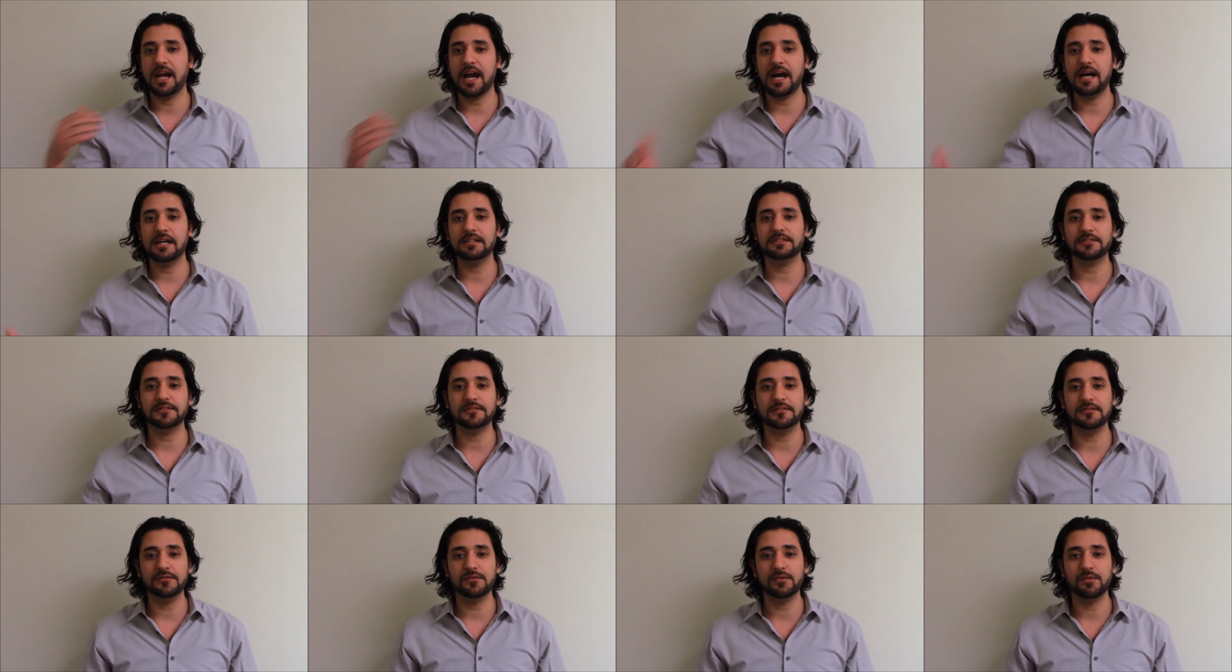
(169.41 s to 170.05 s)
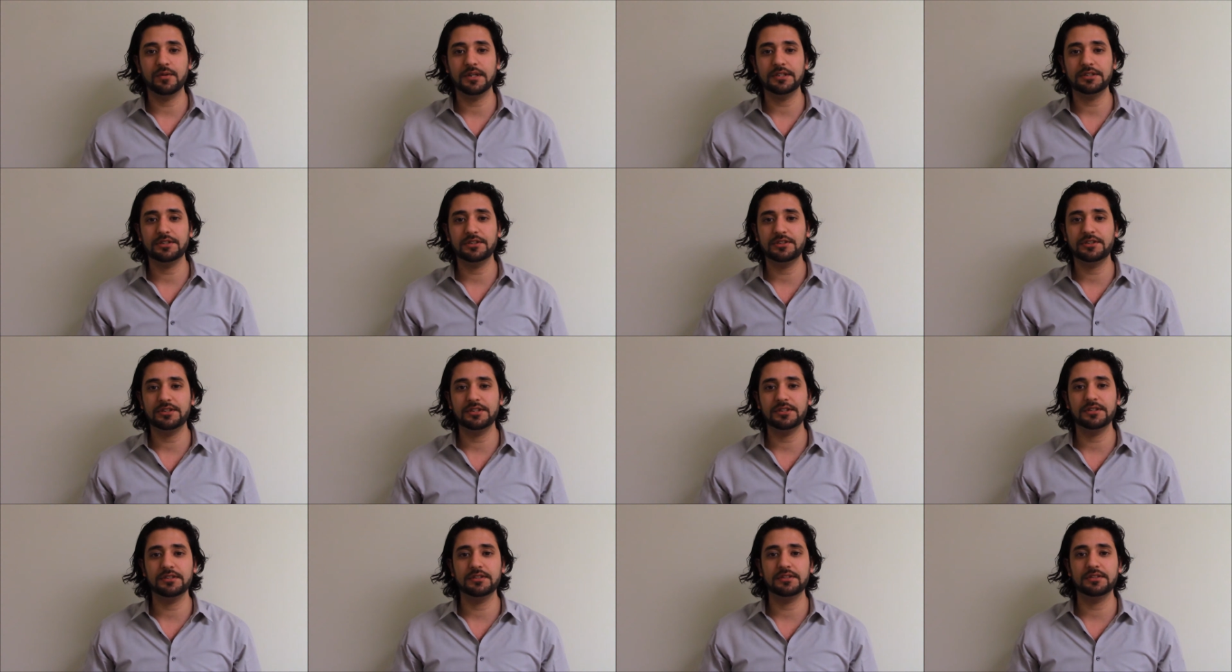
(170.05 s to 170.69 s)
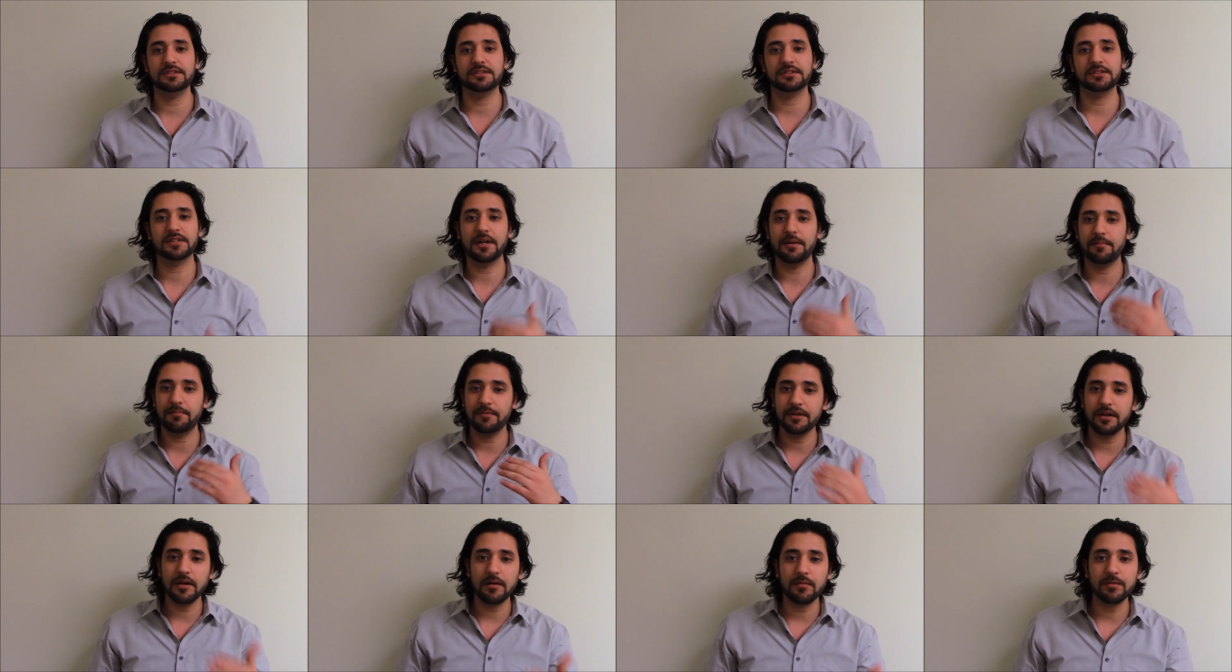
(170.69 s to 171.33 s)
asking questions,
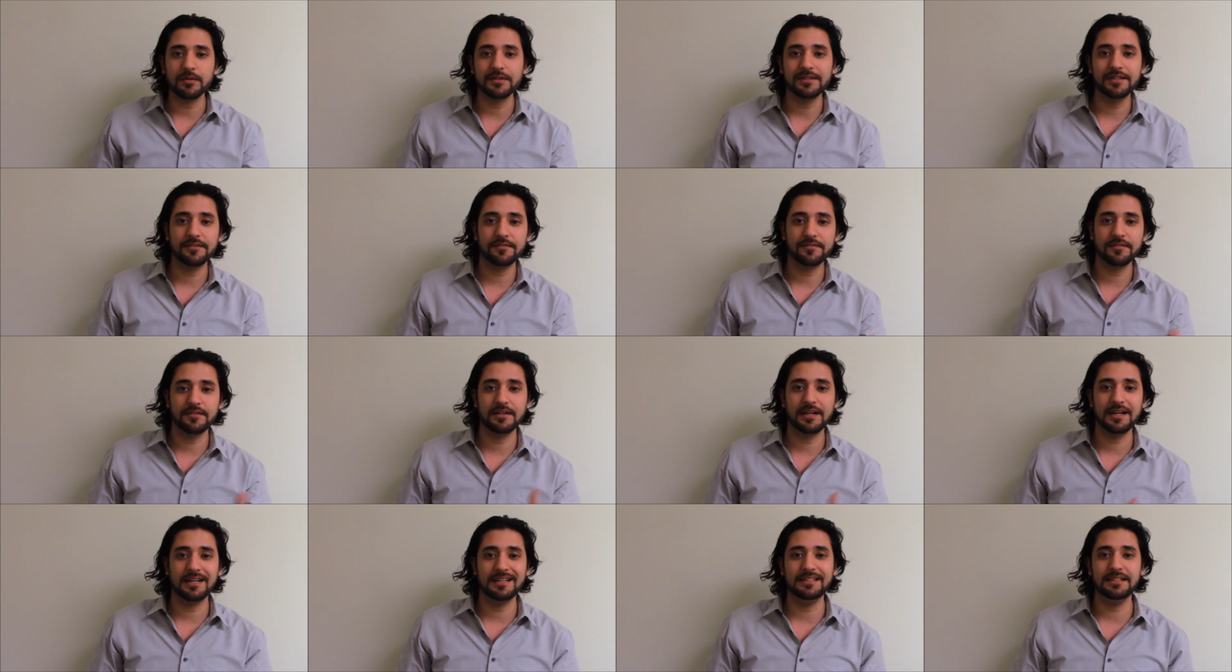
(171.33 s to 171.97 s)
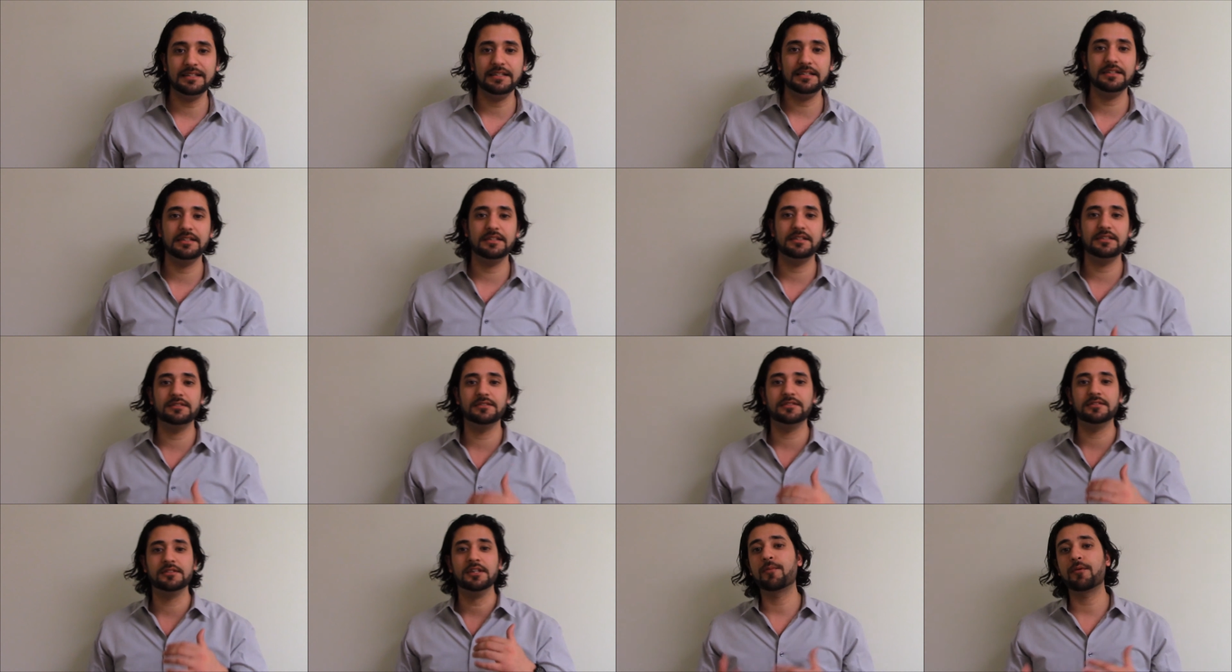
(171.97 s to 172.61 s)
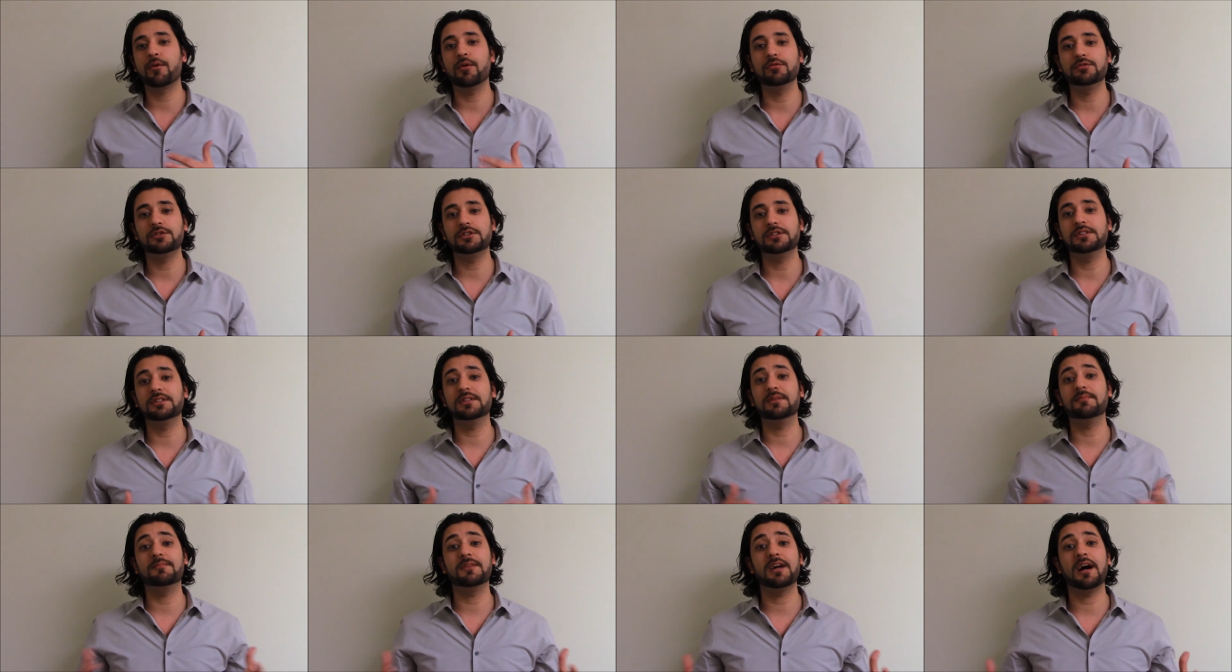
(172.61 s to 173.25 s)
coming up with different ideas, approaching
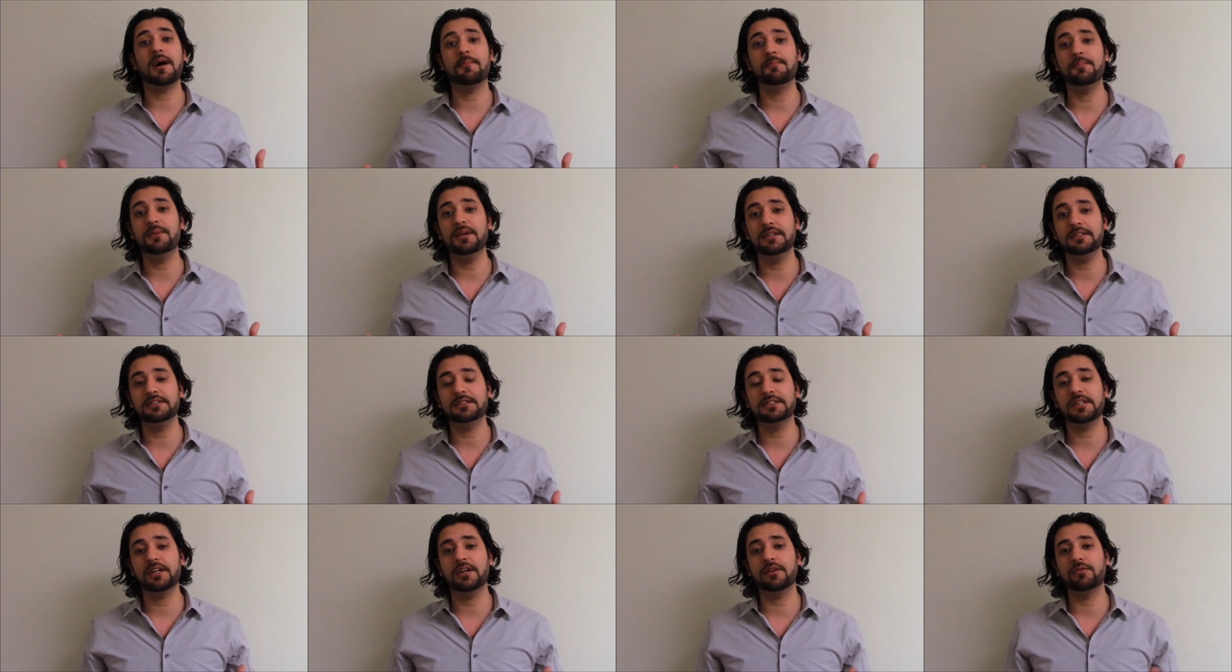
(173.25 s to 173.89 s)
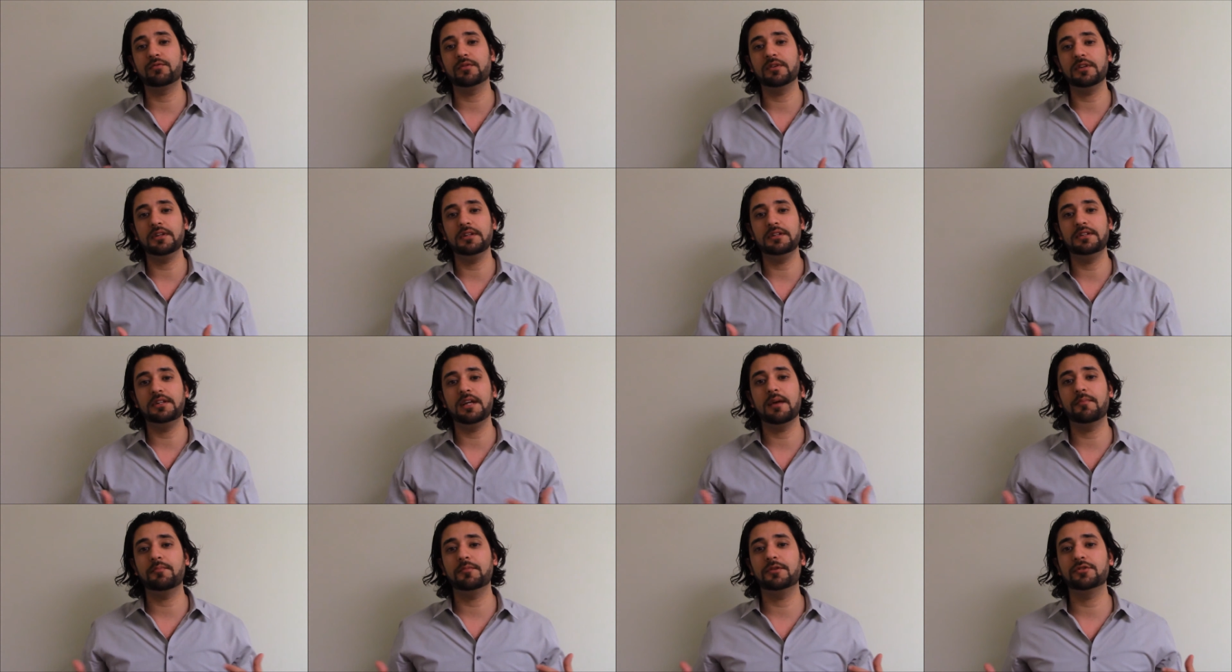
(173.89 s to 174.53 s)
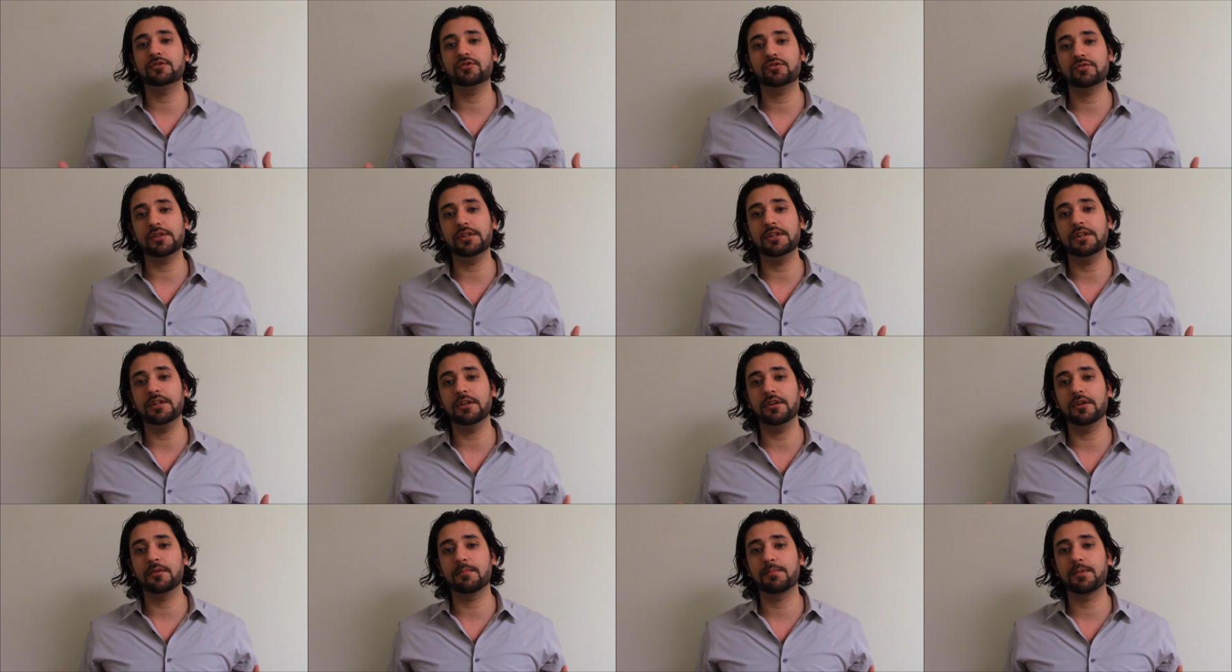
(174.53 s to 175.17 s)
them, not being scared, really
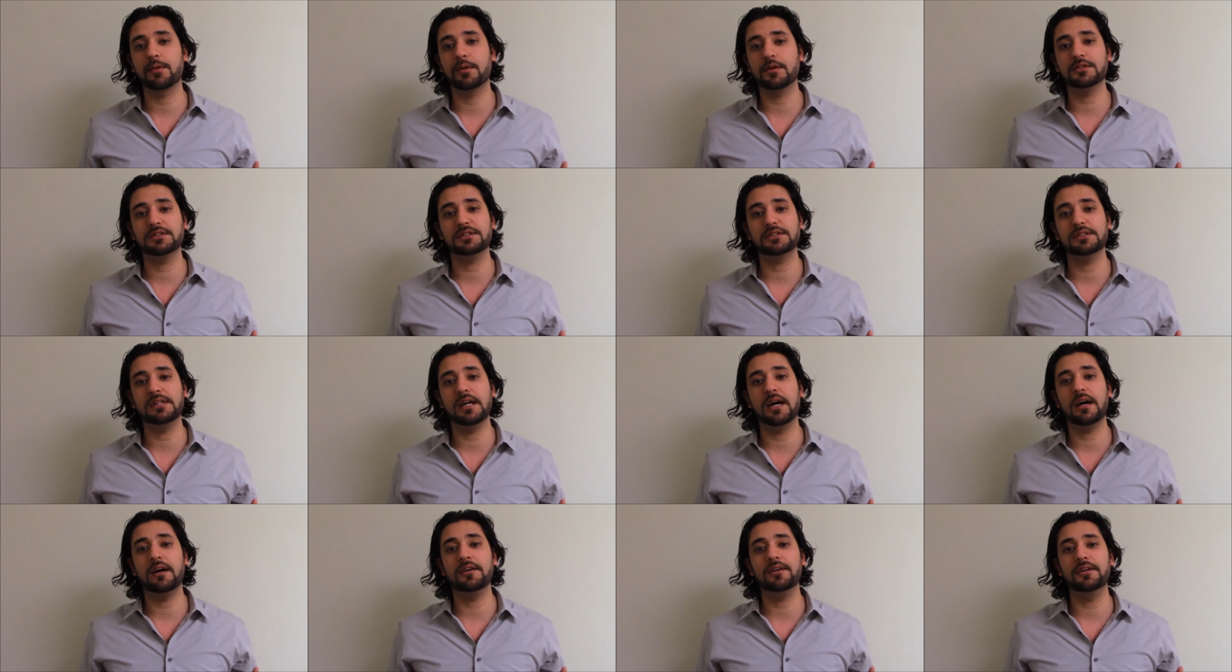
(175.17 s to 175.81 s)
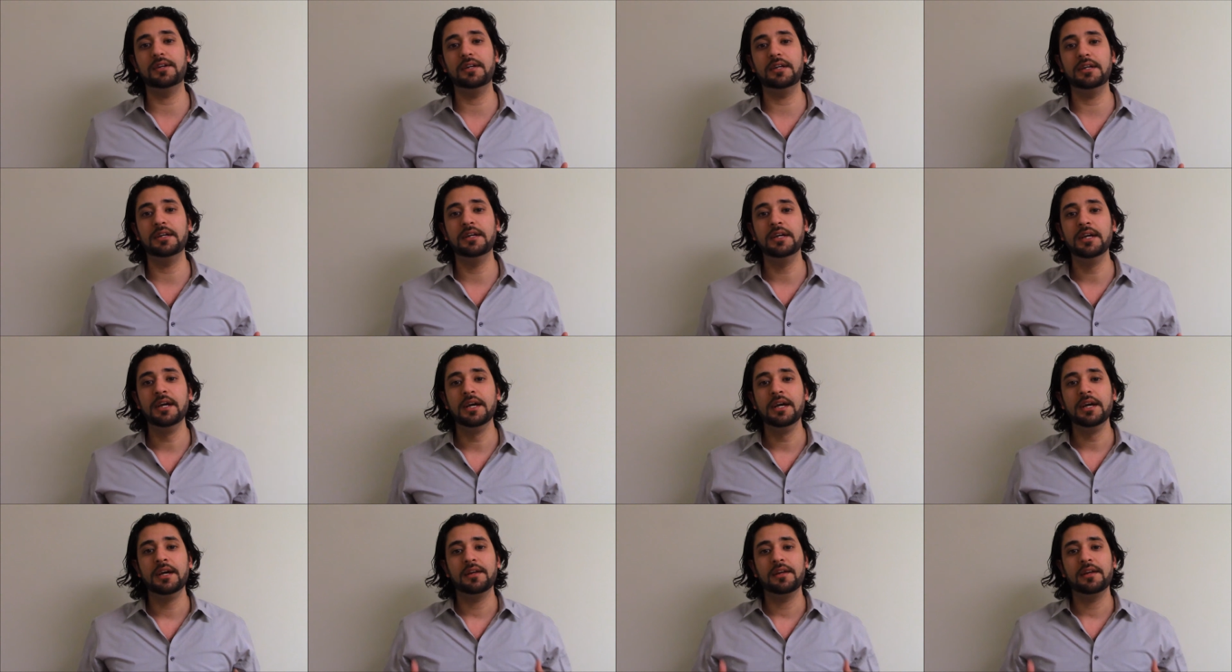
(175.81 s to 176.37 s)
demonstrating your personality,